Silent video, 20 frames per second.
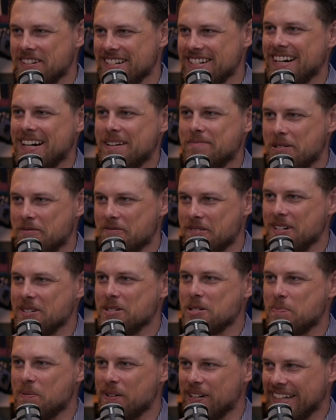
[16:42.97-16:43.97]
one time at oh,
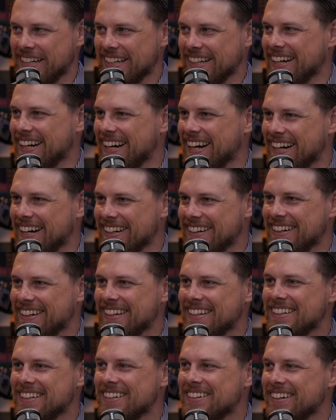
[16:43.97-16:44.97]
Wellspring. No. And it's
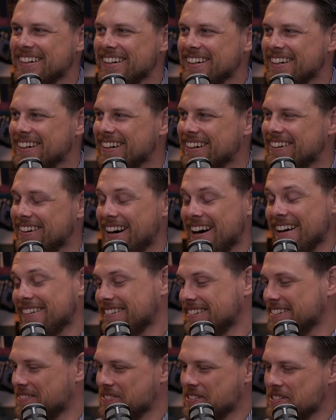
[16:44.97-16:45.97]
story. Well, I
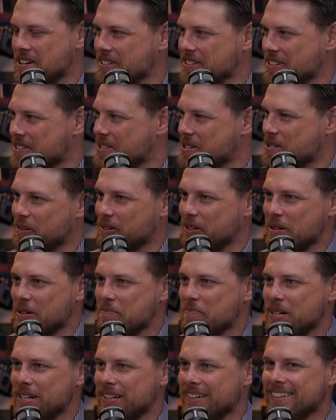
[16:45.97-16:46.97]
don't know if you know this
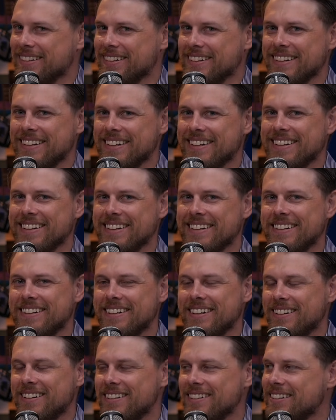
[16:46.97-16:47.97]
story, but with your daughter?
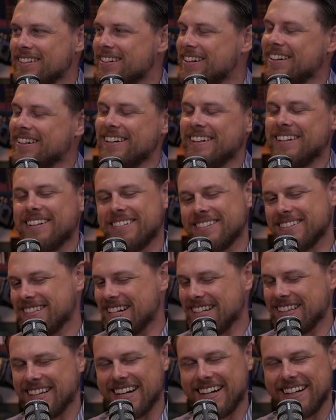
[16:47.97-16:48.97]
No, no, no, no. It's oh,
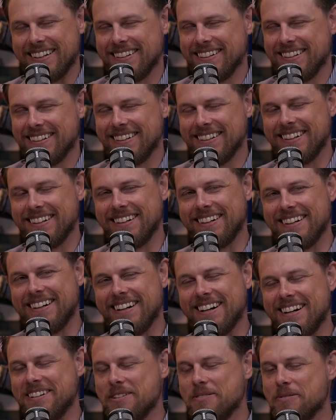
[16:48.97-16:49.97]
not okay. that.
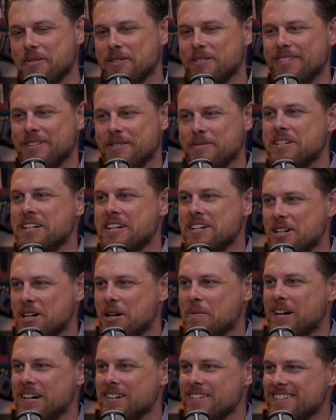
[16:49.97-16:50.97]
No, you were you were
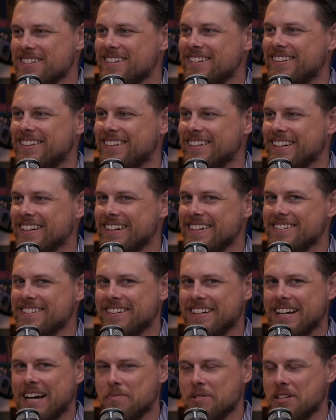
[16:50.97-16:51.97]
teaching about Saul, and
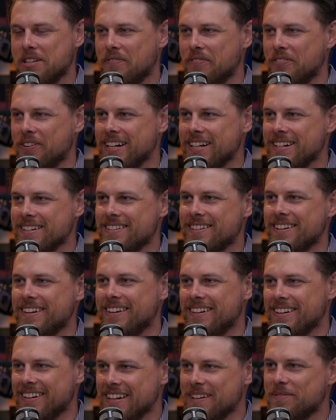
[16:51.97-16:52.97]
you came to the phrase
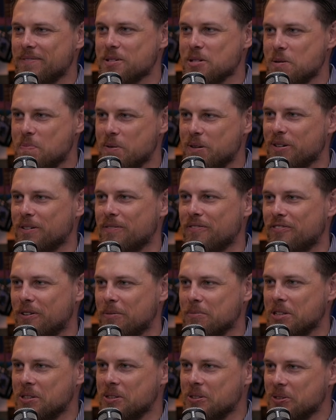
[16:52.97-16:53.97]
"an evil spirit
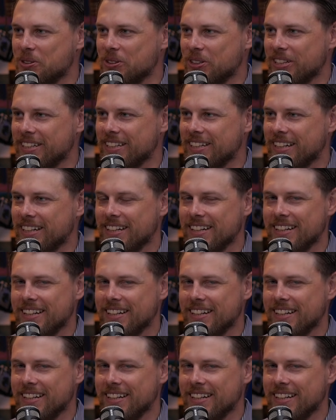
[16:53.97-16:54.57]
from the Lord,"